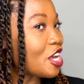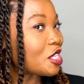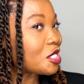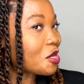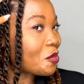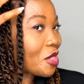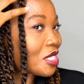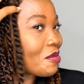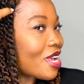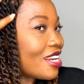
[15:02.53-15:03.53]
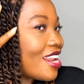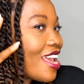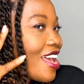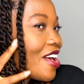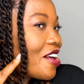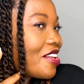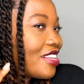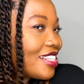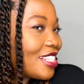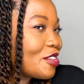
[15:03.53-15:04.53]
So plus my nails,
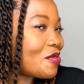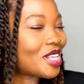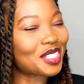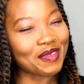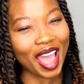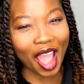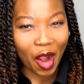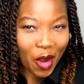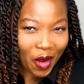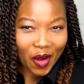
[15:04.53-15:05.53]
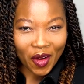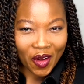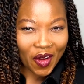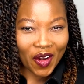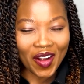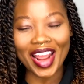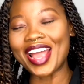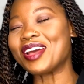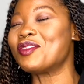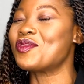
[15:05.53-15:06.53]
plus my hair,
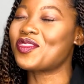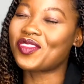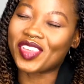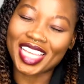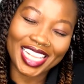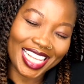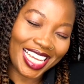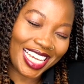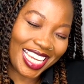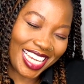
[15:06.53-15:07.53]
I am feeling